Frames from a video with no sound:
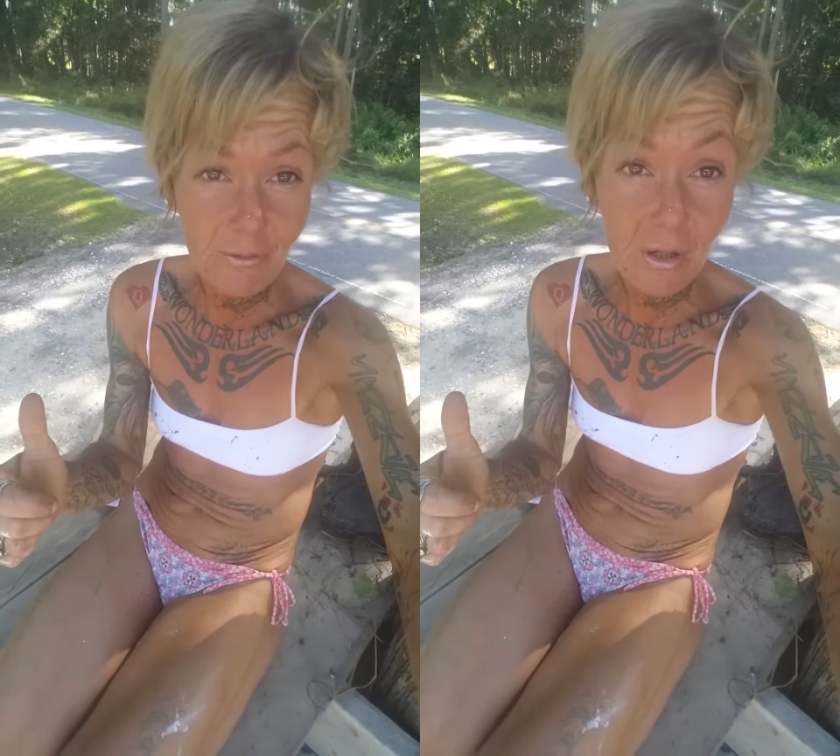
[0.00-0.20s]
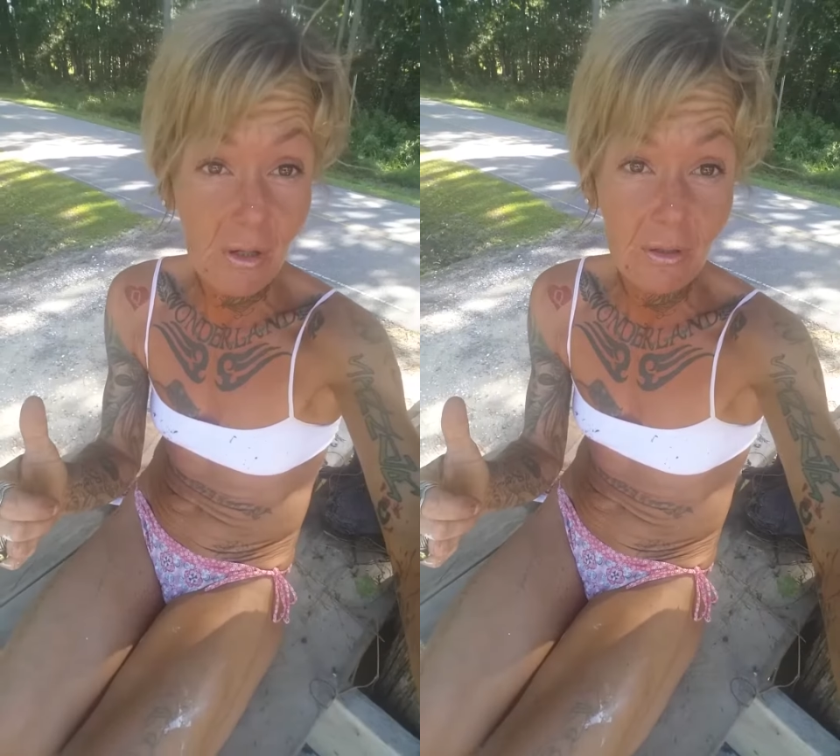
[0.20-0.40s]

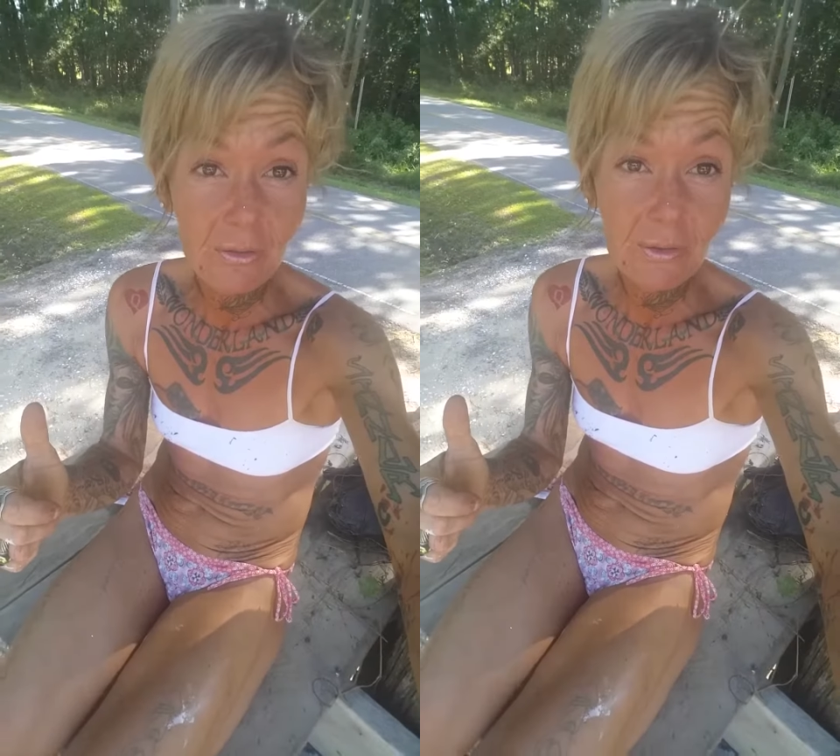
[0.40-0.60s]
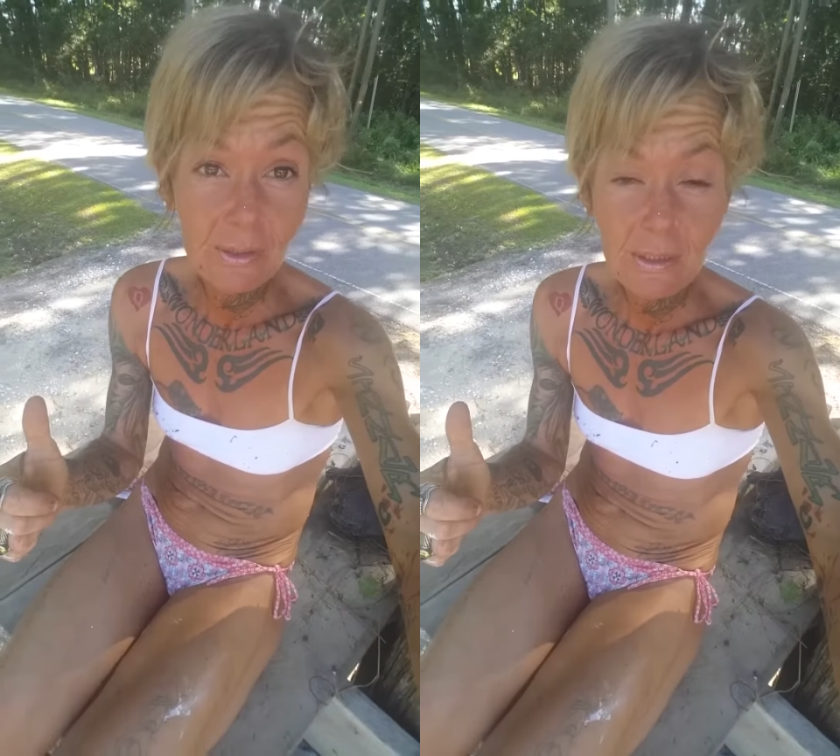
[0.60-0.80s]
fall.
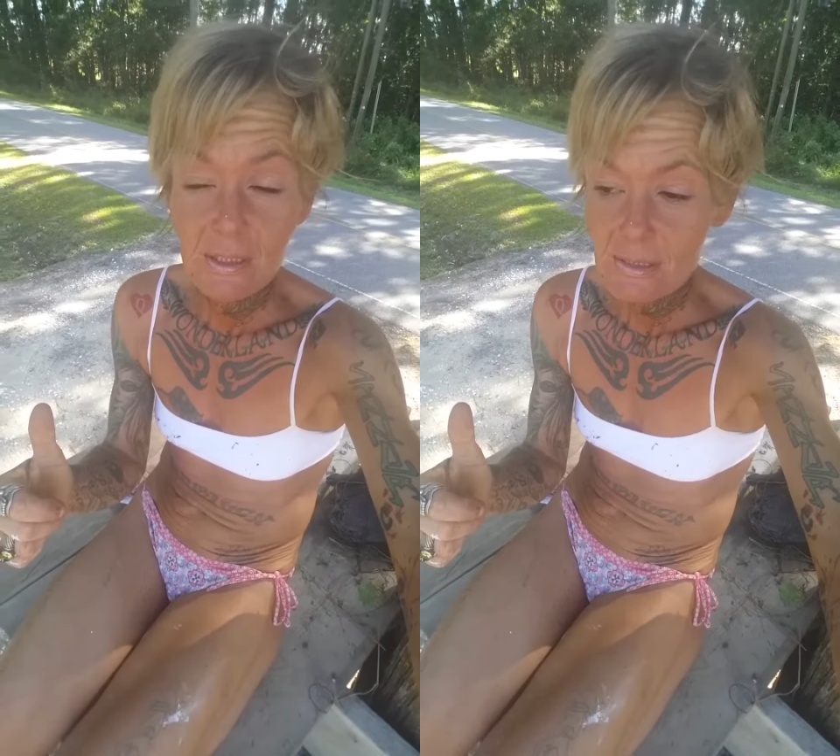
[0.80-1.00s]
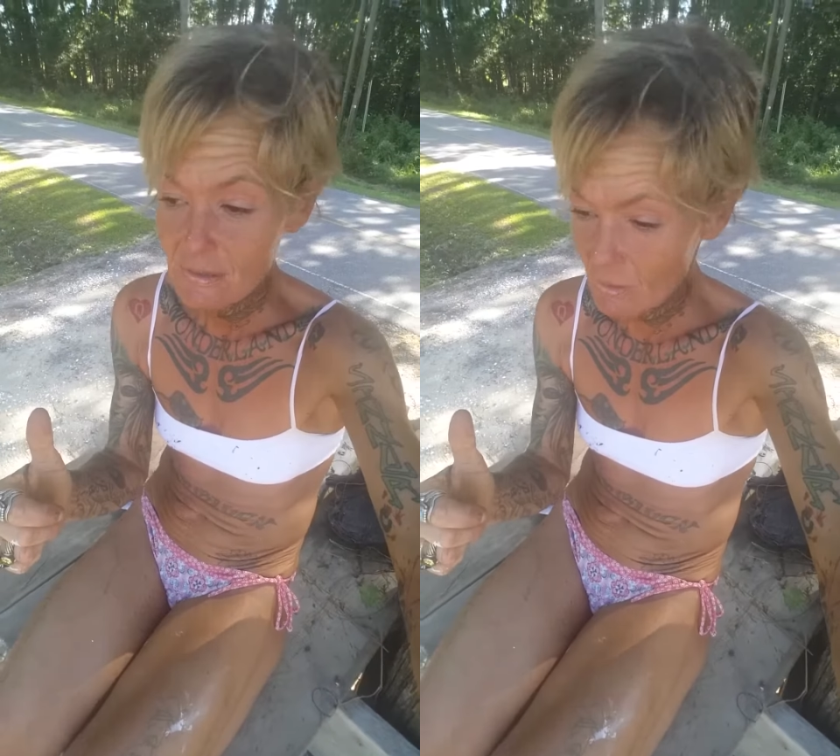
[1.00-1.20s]

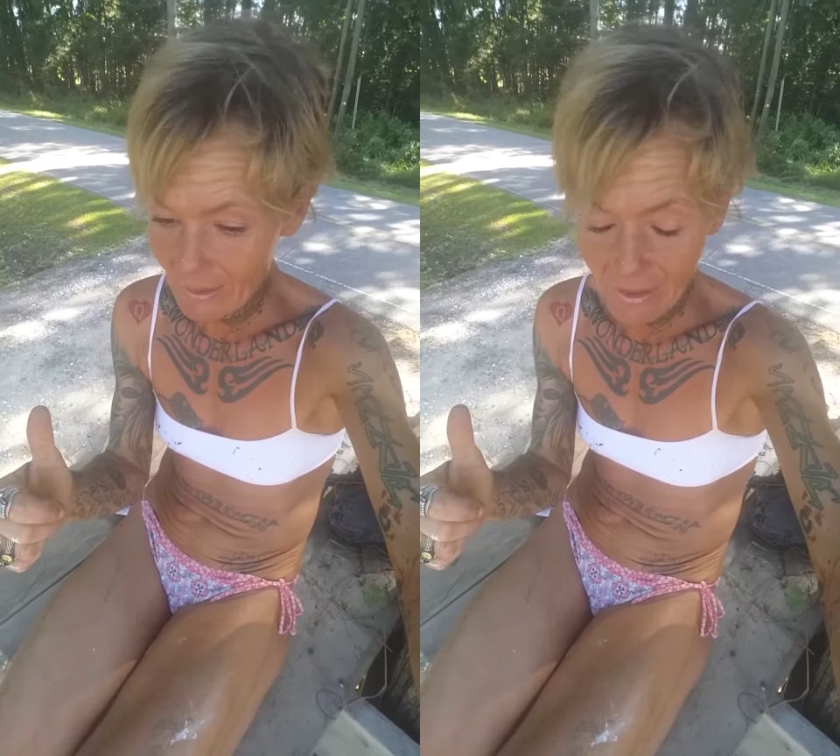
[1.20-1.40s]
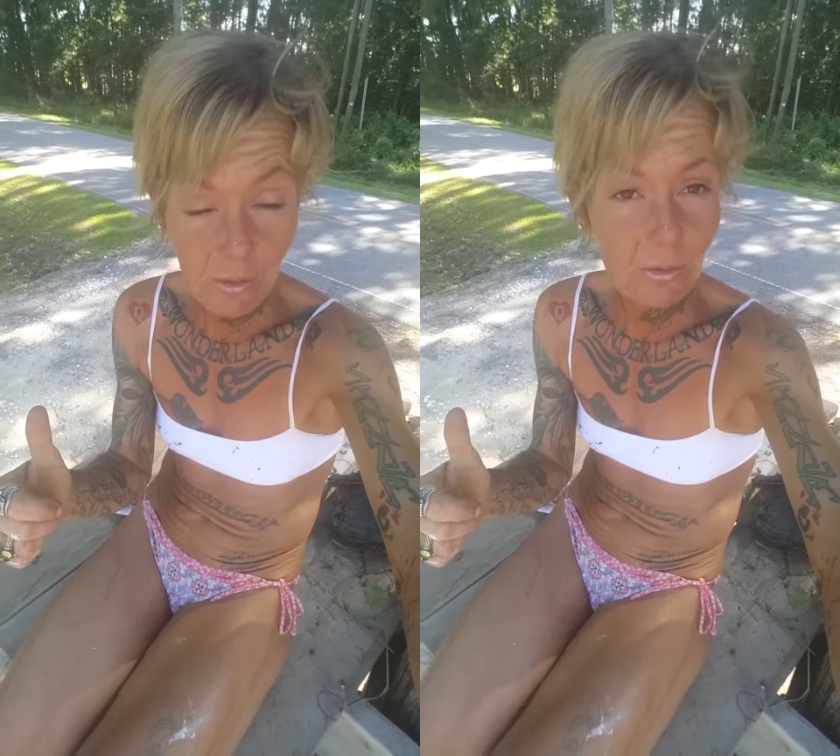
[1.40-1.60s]
So
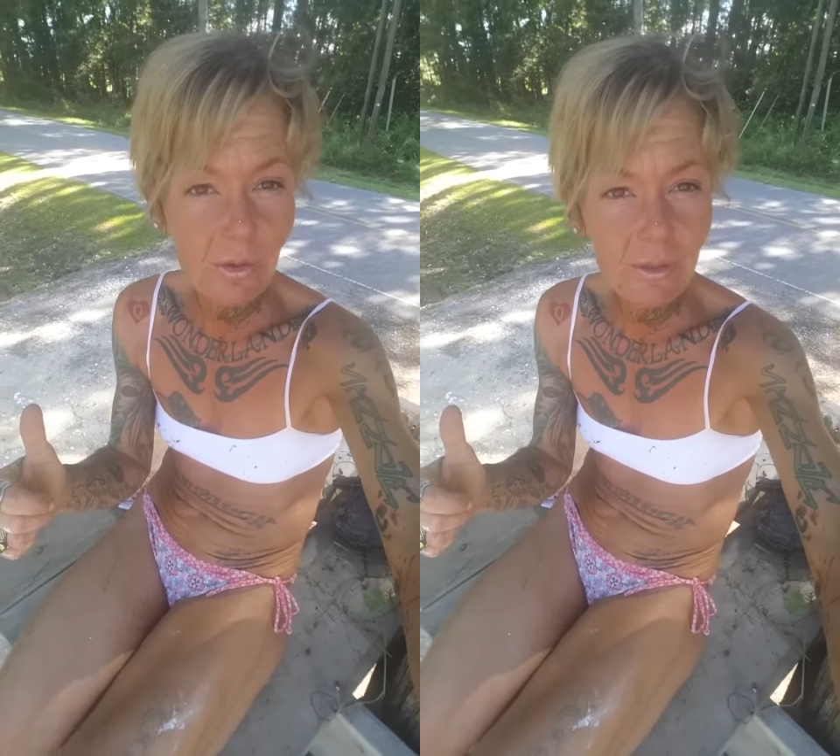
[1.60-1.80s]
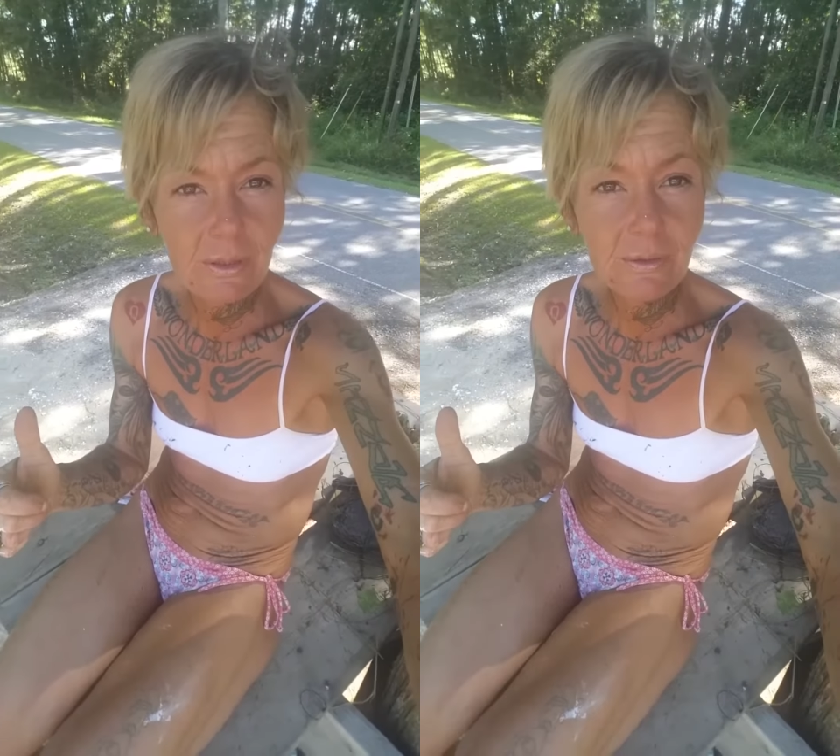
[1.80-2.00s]
I hold
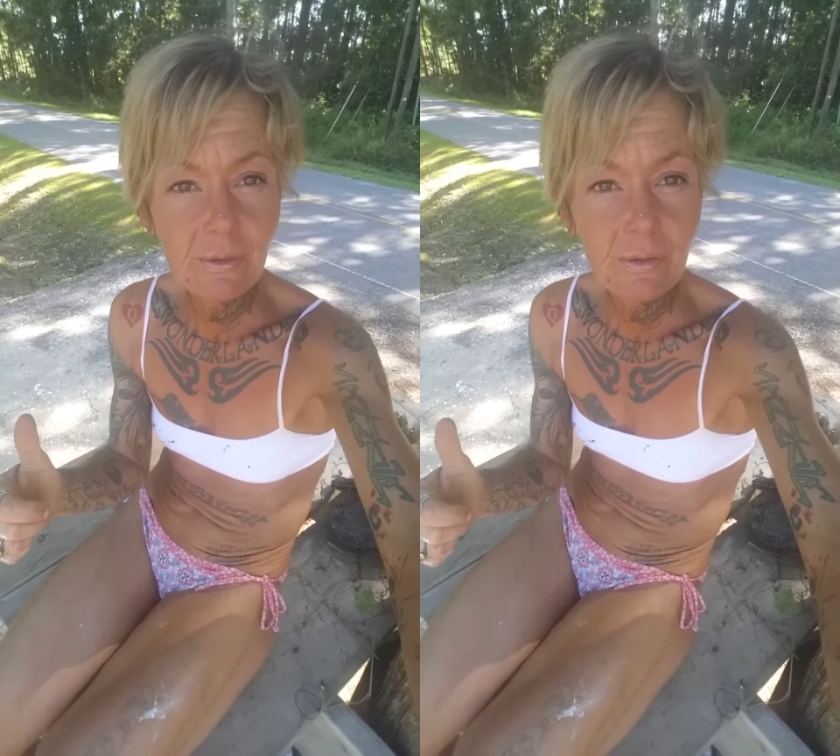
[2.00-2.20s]
on.